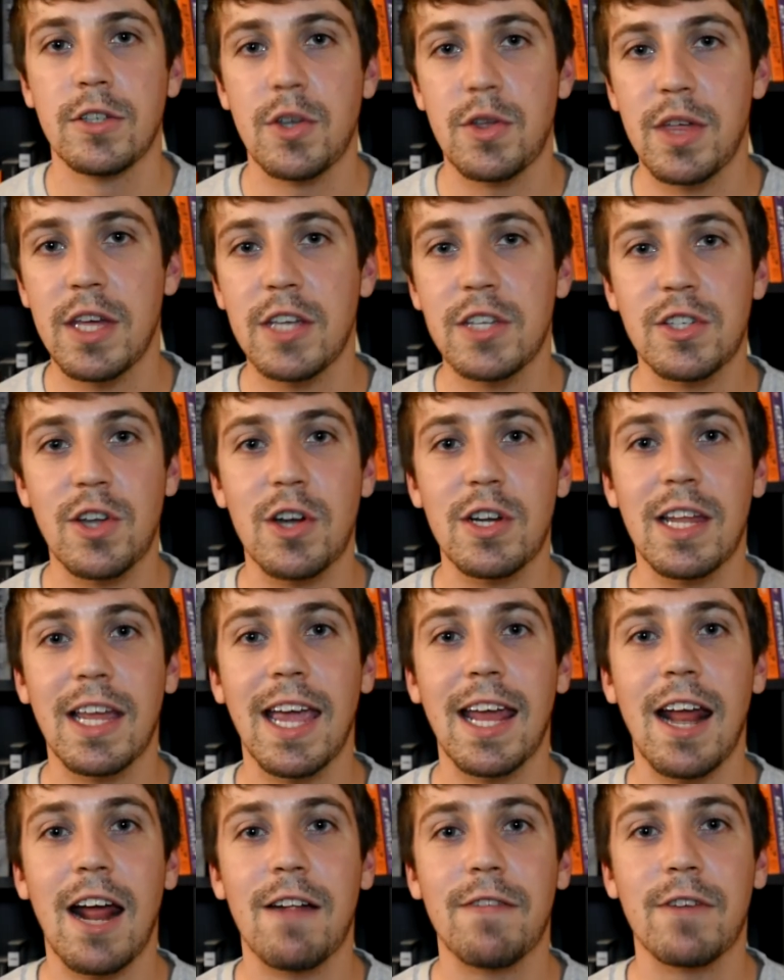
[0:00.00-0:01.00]
So things start to
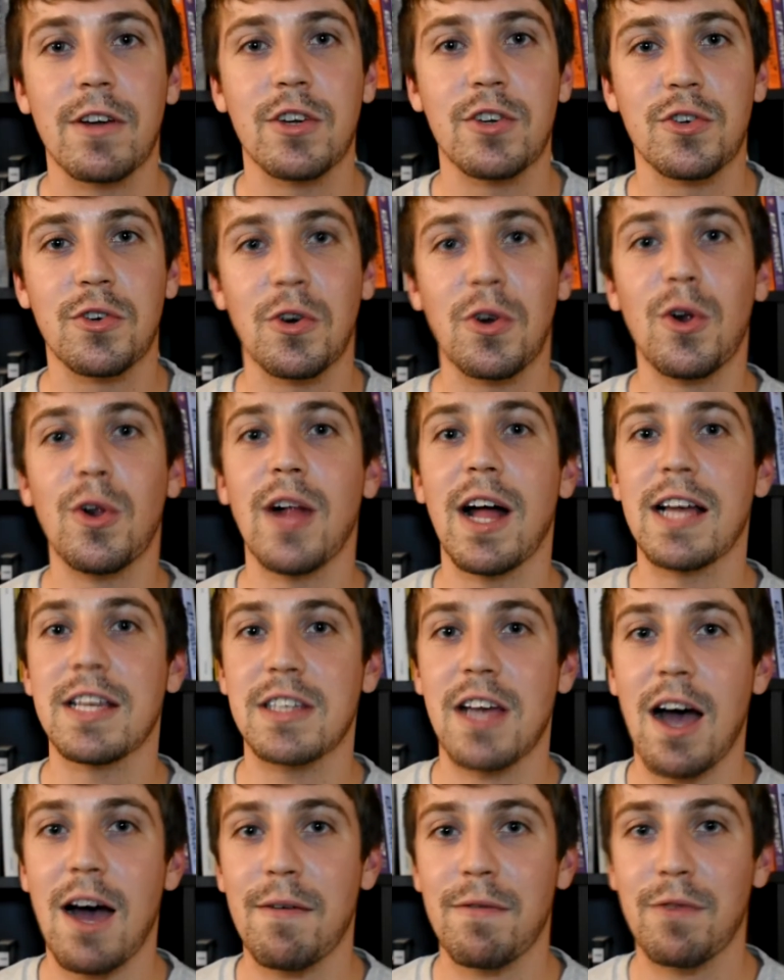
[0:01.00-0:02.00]
get out of control
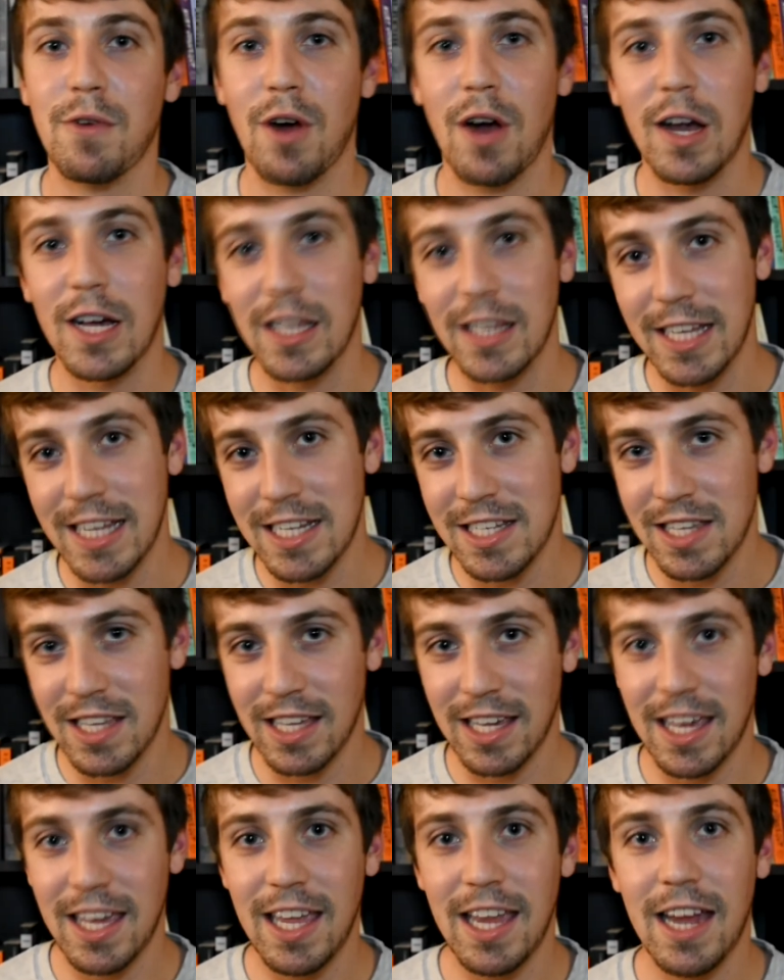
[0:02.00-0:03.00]
as Hop Frog leads the
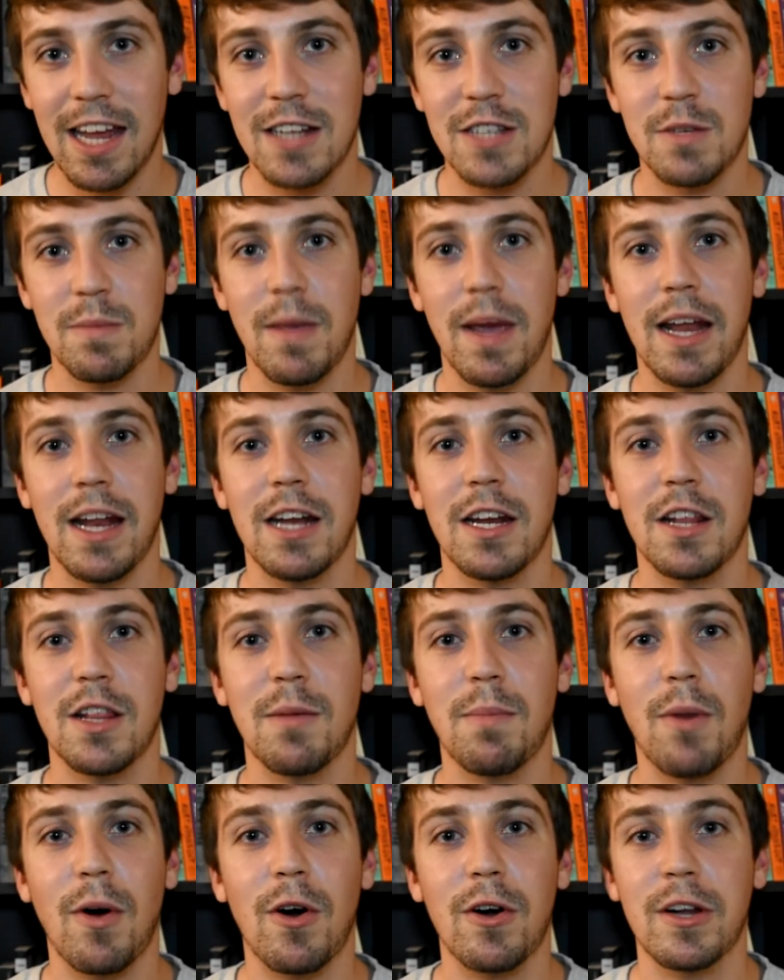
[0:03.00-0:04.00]
king and his men into
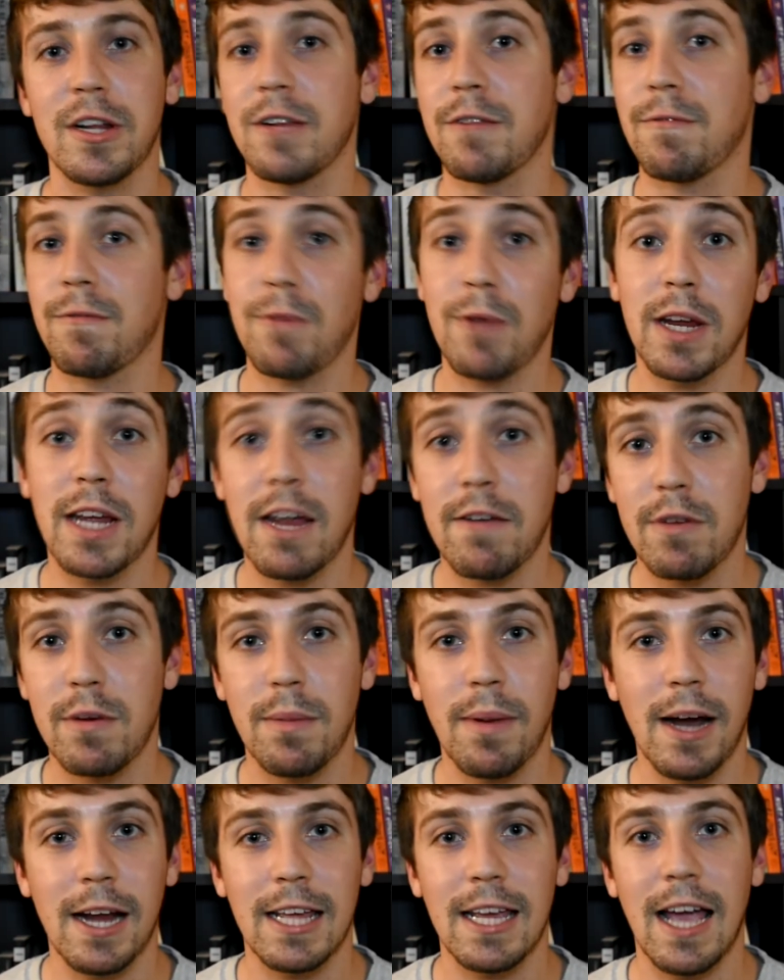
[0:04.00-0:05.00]
the party to freak
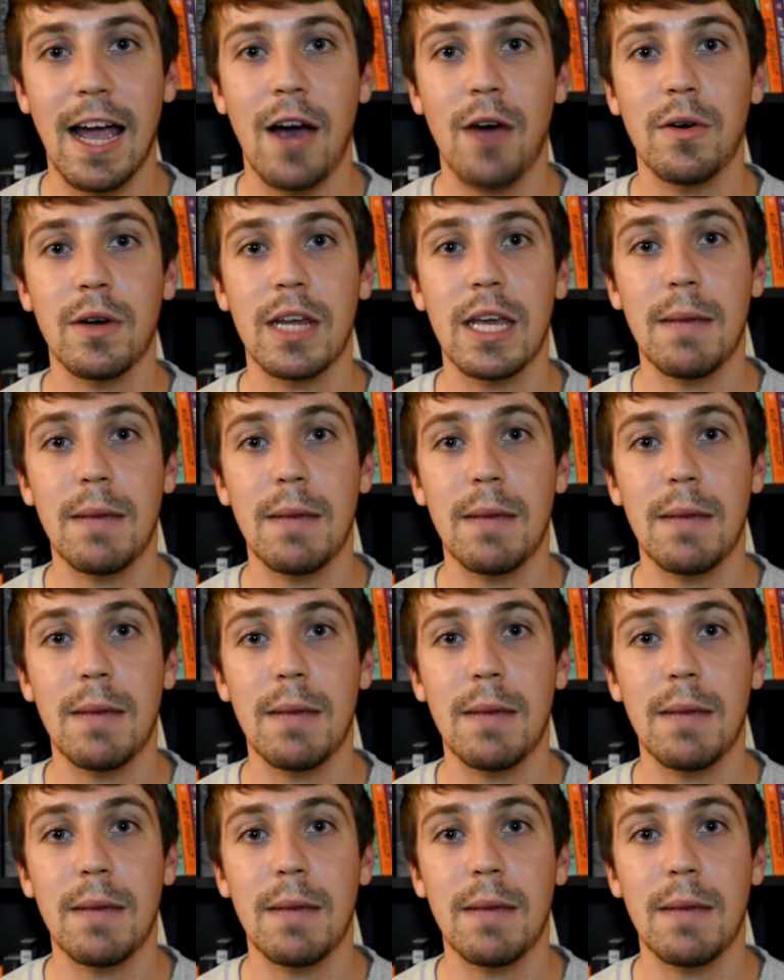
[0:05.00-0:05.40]
everybody out.